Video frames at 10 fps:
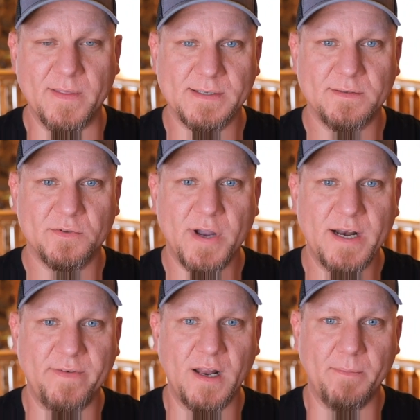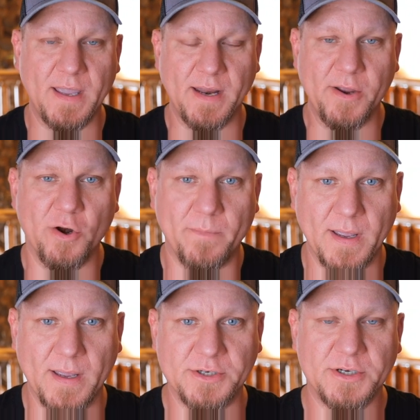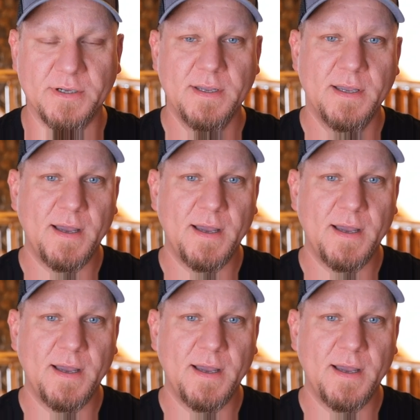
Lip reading: this, try developing an inner page,